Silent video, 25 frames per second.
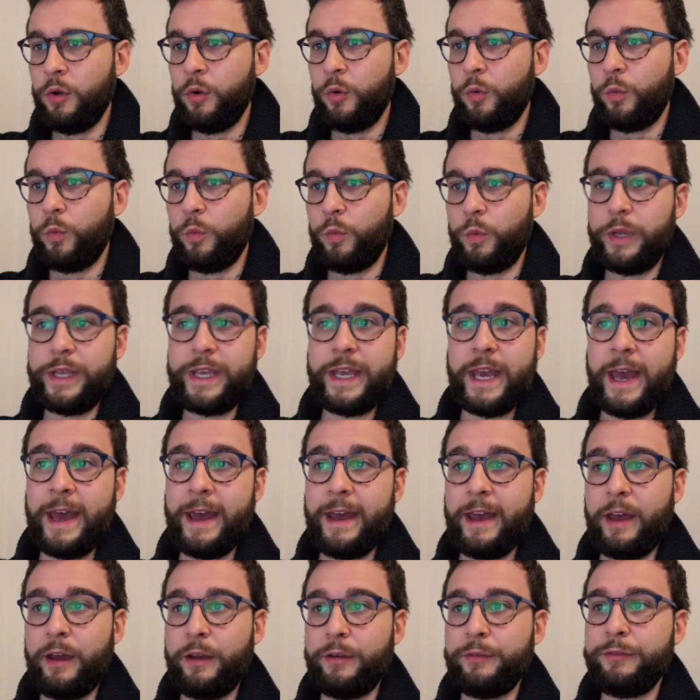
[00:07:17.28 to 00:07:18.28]
We
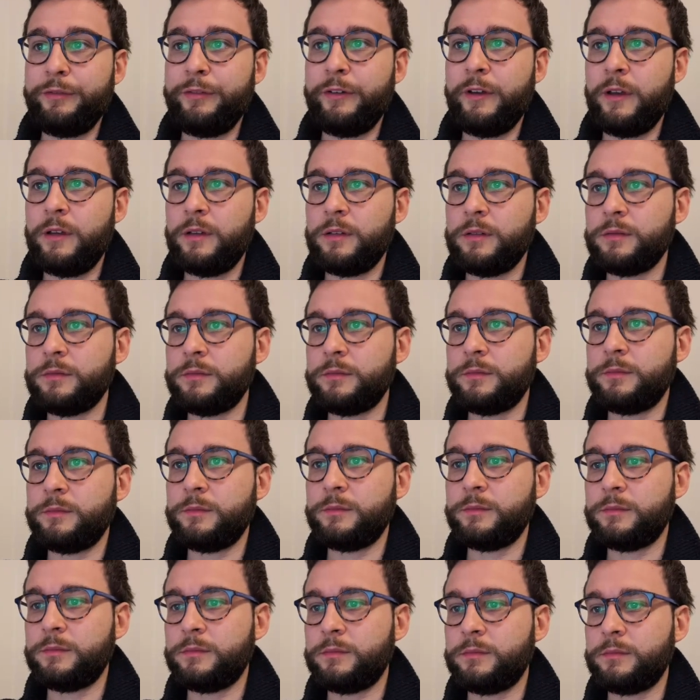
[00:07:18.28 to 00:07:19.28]
have
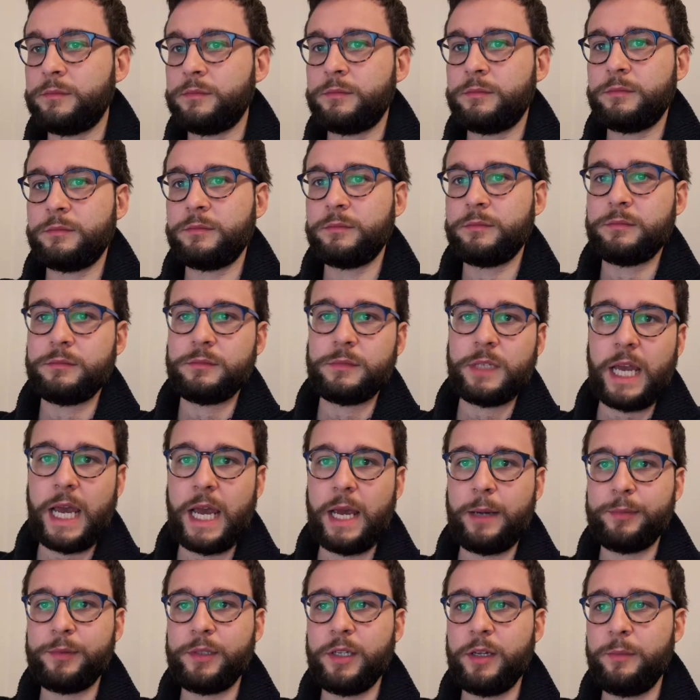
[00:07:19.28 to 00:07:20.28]

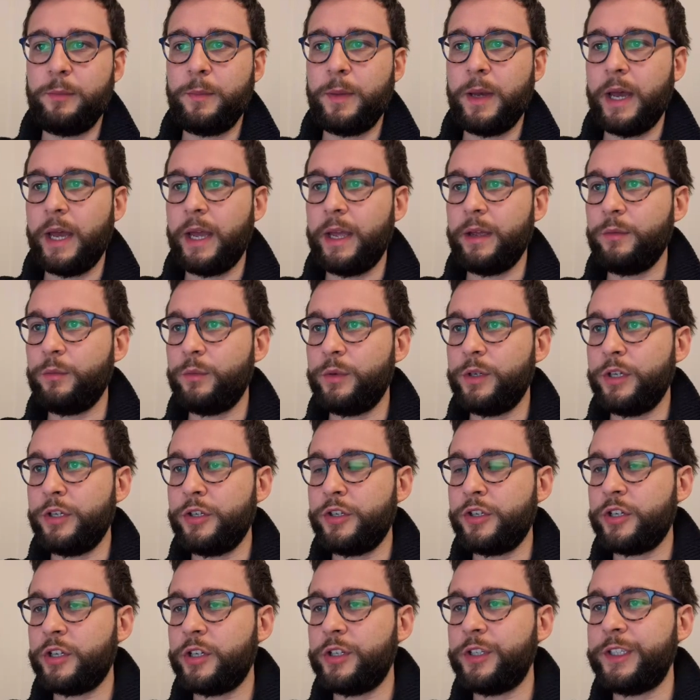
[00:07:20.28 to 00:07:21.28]
app.py,
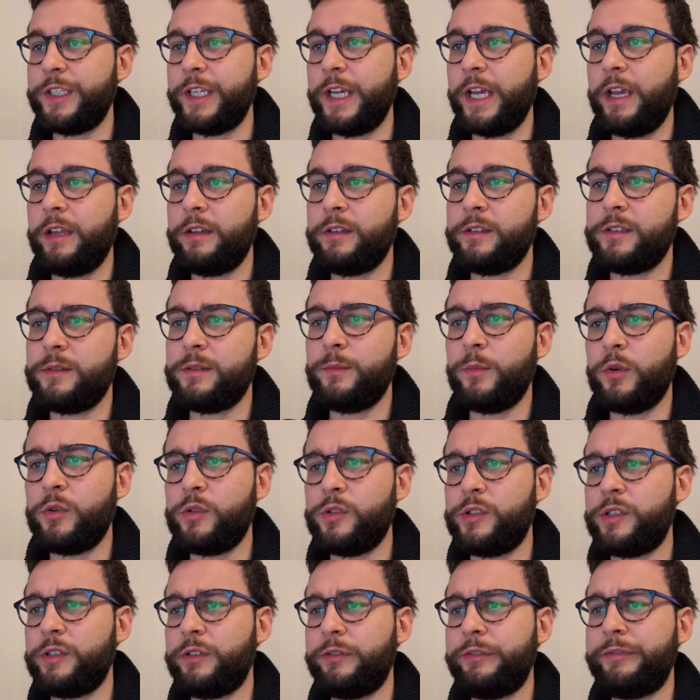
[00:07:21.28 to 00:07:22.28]
which contains
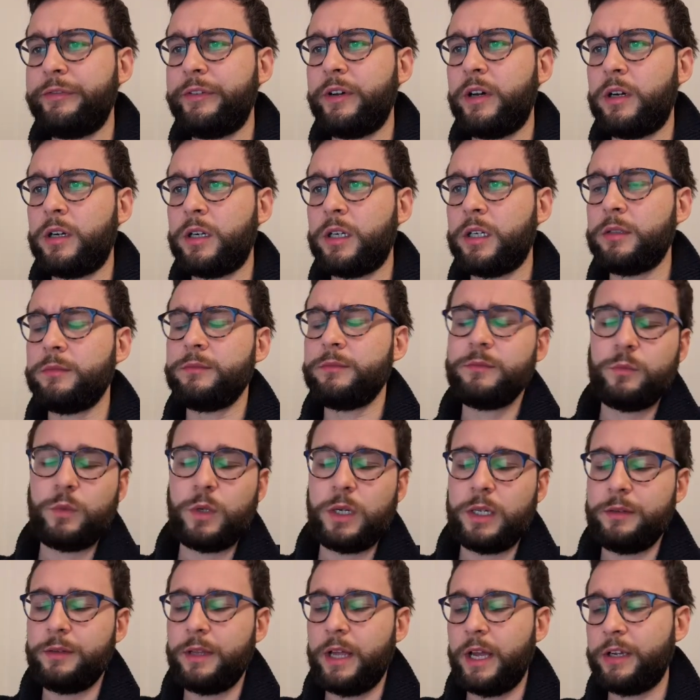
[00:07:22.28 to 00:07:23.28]
most of our,
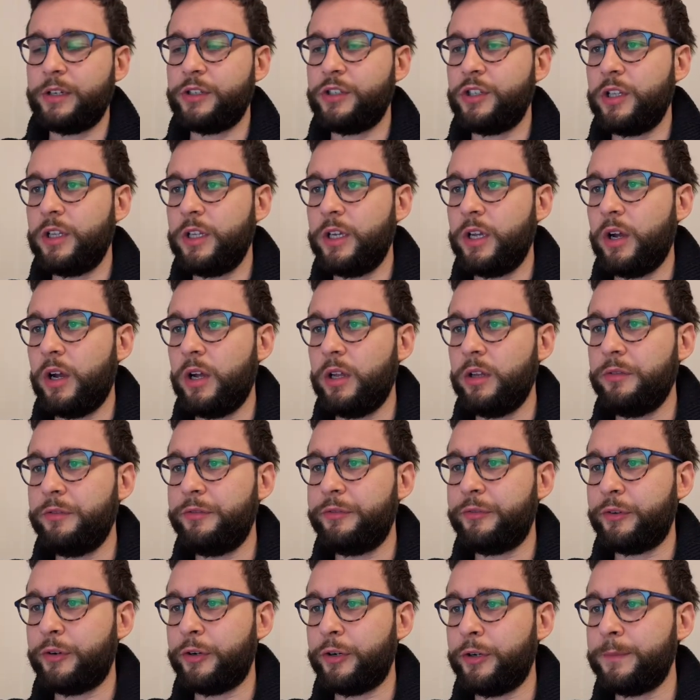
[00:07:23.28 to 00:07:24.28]
well, actually all of
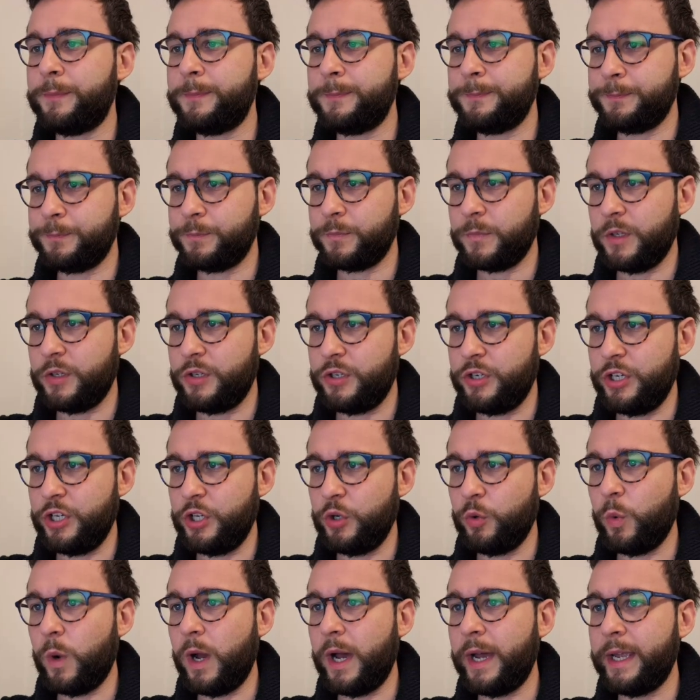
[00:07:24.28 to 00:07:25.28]
our
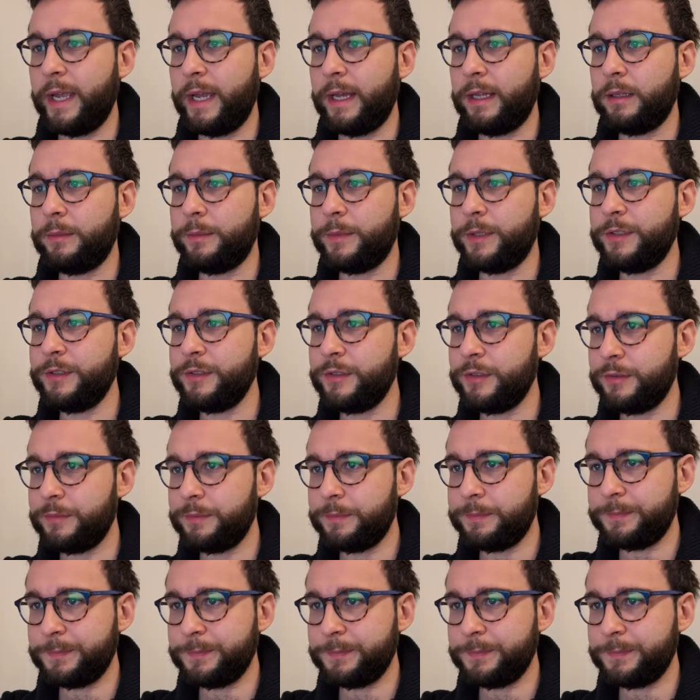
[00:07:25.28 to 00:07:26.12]
GUI elements.